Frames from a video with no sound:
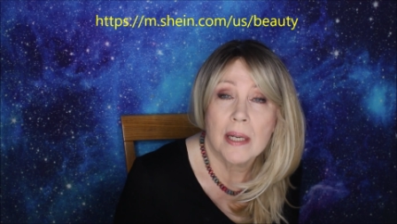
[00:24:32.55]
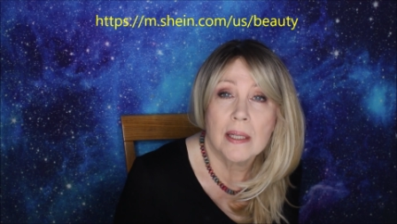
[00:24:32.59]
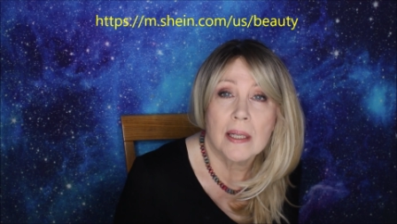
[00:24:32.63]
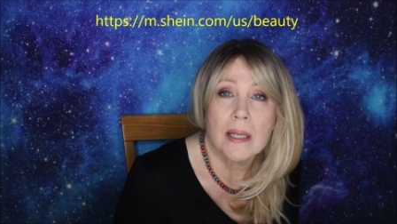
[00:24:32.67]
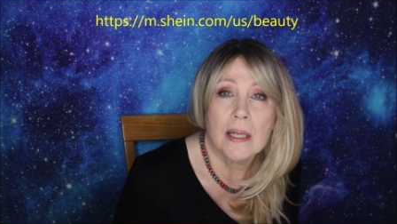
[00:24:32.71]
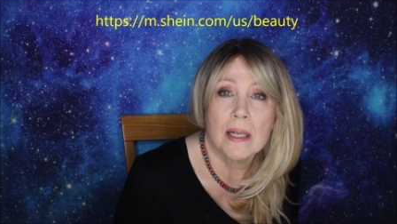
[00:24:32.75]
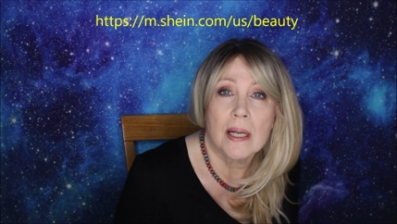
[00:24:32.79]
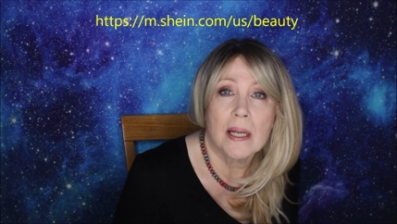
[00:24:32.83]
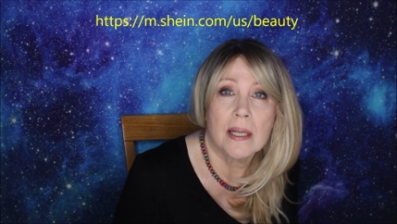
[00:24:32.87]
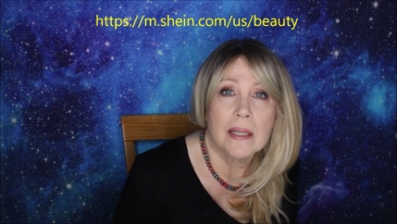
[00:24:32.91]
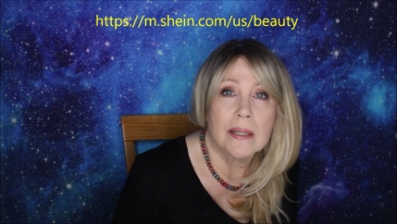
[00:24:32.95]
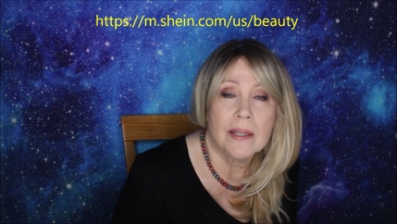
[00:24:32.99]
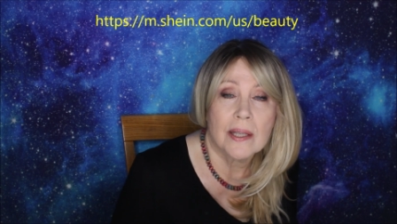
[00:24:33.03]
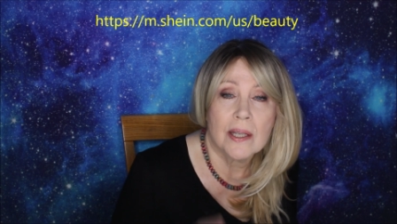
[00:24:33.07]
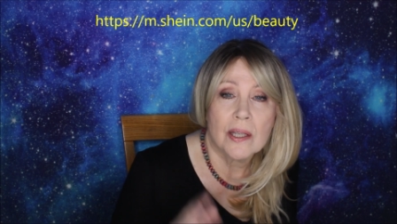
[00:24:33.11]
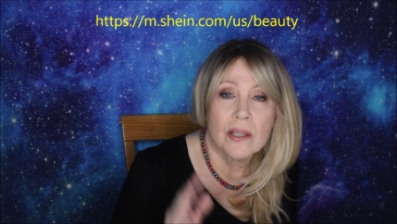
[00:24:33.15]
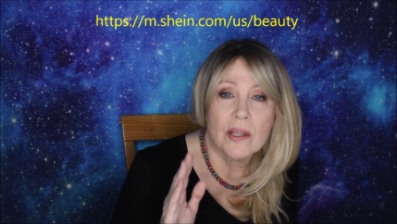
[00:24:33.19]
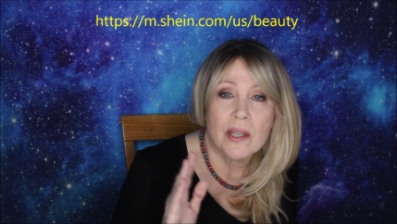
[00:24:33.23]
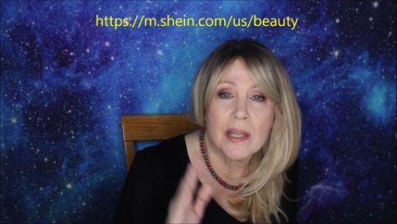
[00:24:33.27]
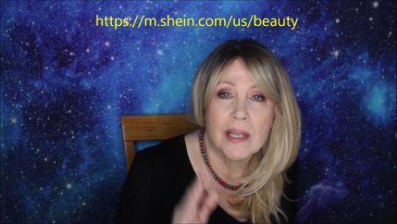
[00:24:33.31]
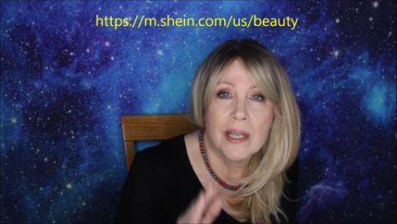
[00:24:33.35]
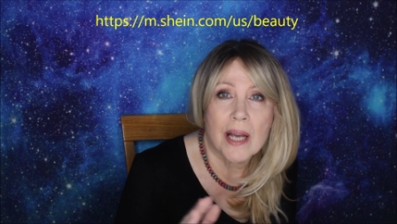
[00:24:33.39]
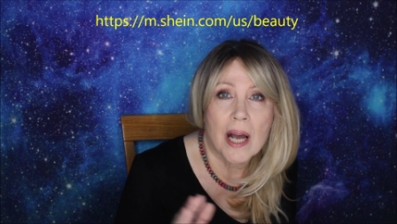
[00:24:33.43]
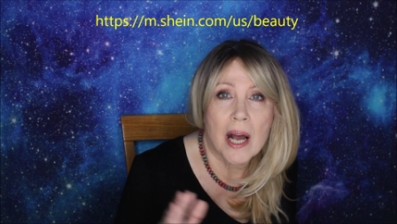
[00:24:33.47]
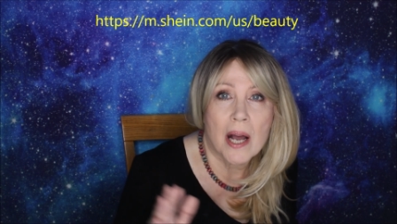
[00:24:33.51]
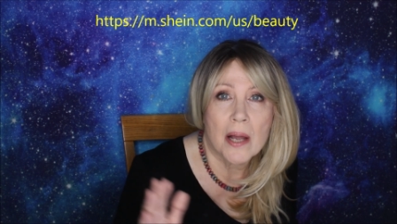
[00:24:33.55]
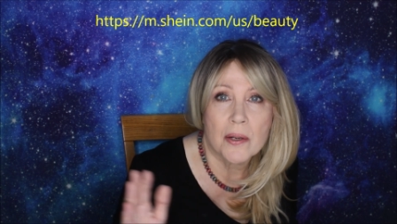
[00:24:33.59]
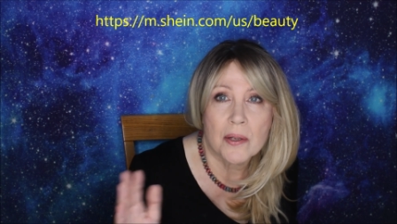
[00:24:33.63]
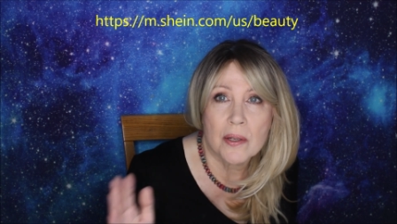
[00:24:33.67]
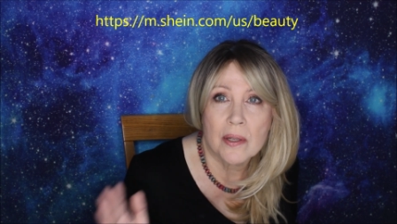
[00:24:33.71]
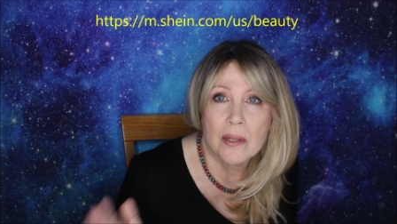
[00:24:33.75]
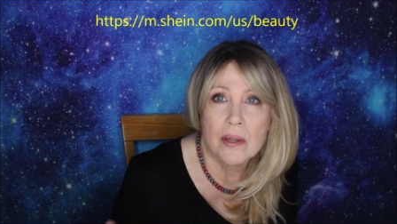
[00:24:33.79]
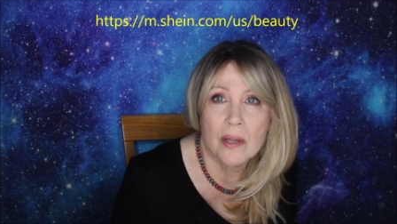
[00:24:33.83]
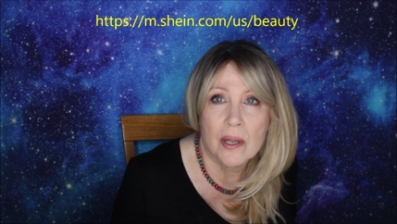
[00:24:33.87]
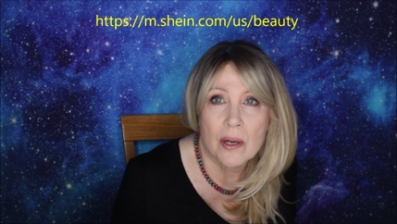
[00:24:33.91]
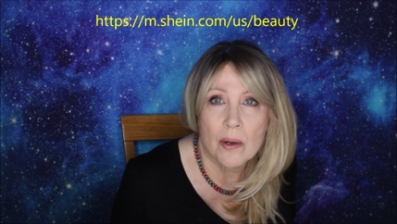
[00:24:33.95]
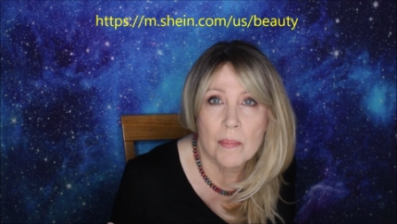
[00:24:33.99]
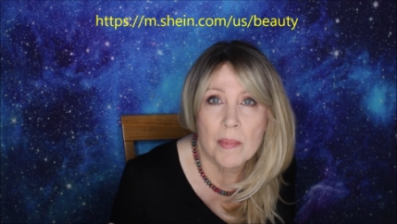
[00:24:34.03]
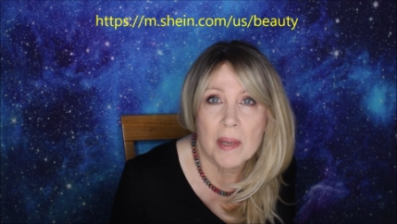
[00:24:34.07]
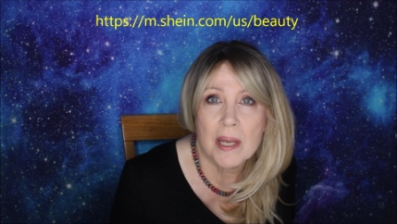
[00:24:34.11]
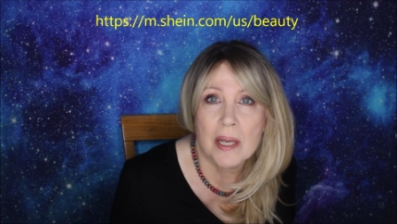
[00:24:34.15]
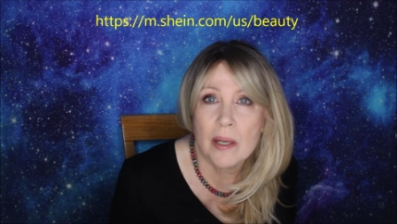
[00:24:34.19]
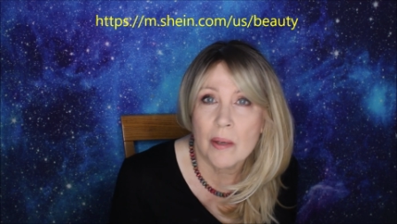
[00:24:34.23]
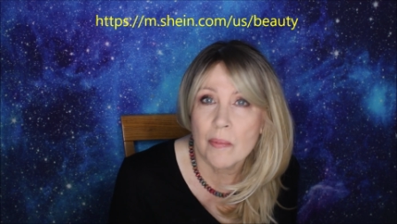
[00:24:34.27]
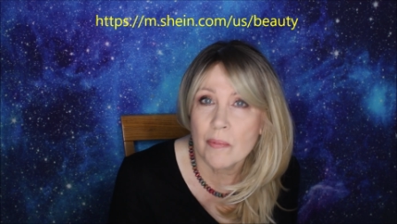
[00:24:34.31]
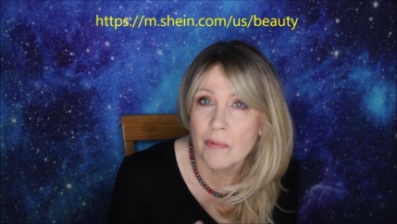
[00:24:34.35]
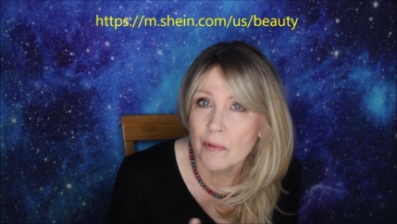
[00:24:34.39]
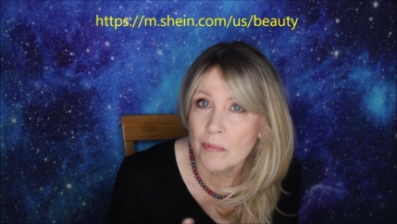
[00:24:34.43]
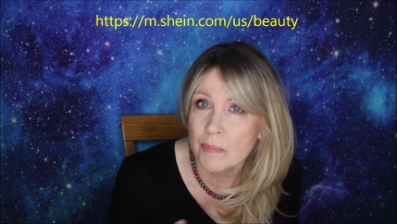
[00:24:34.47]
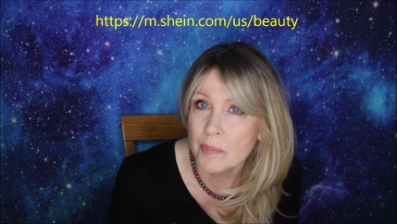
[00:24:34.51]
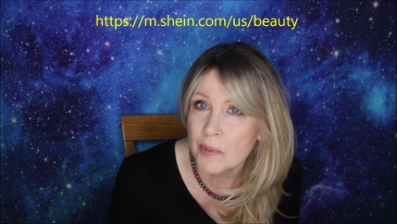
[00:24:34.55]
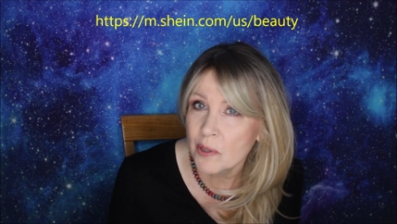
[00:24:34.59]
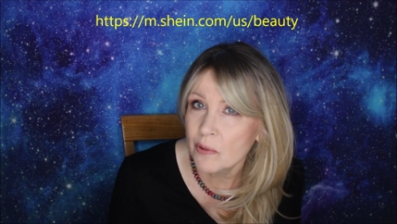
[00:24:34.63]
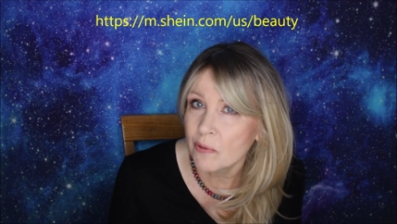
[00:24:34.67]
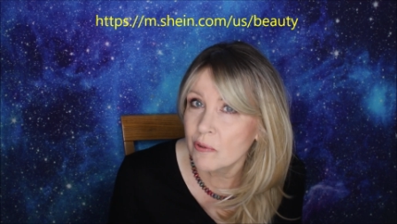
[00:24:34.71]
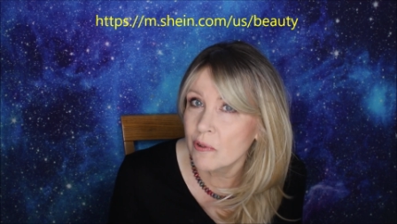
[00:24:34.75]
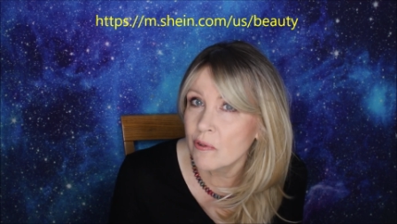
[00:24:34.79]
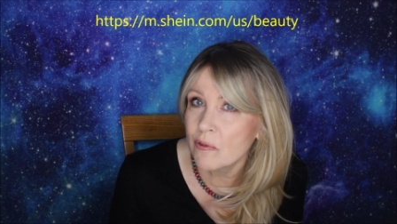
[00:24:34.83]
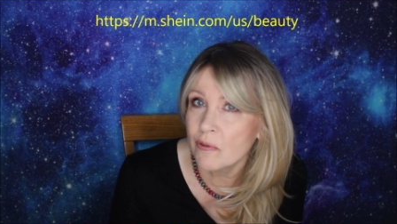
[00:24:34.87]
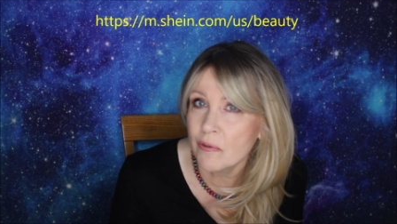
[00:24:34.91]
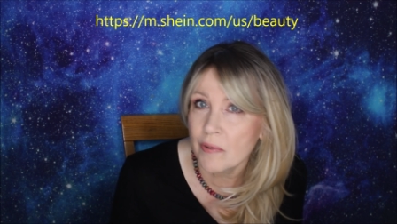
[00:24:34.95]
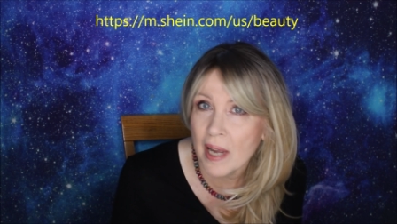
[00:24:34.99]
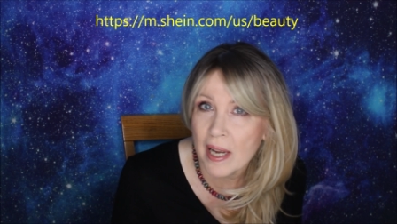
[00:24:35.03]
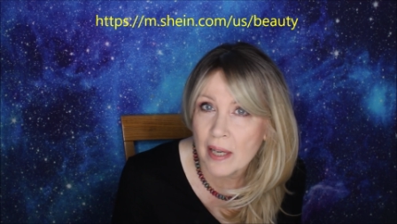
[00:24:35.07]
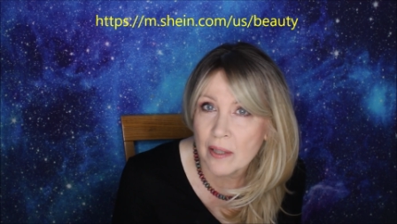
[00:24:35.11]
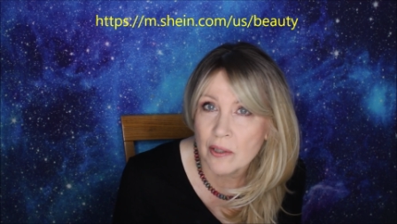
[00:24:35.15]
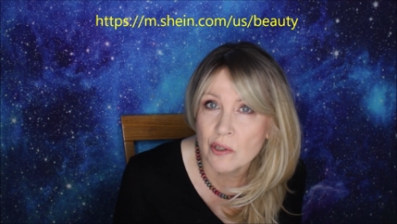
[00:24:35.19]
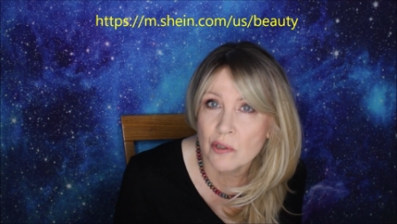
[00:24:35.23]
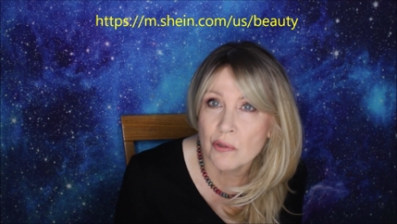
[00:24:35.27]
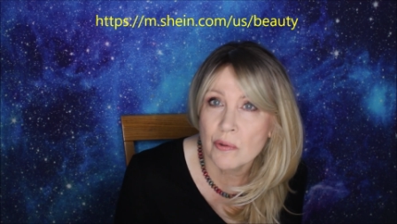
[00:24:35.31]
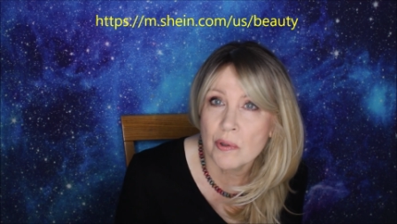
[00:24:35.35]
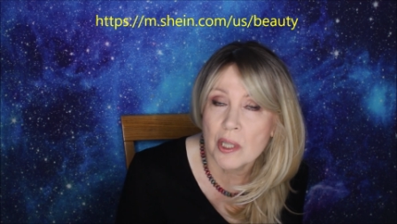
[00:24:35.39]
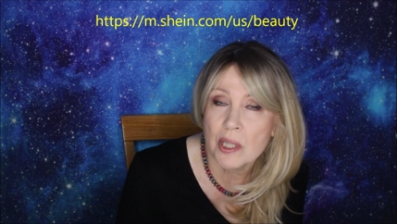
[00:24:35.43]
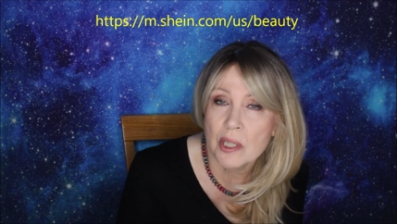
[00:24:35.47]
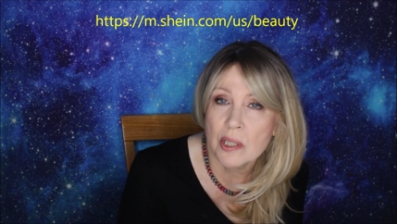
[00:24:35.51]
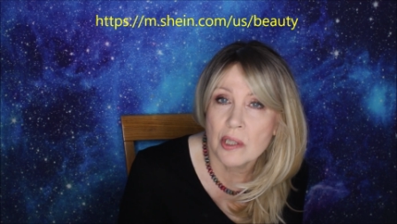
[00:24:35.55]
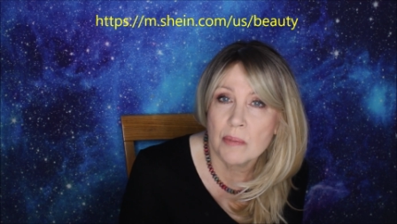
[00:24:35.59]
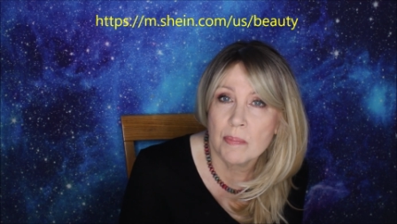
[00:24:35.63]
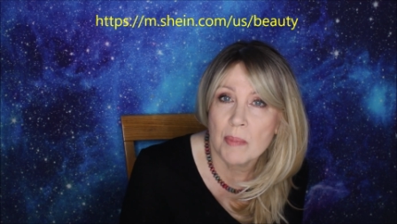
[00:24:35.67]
And I think they got their makeup from different factories.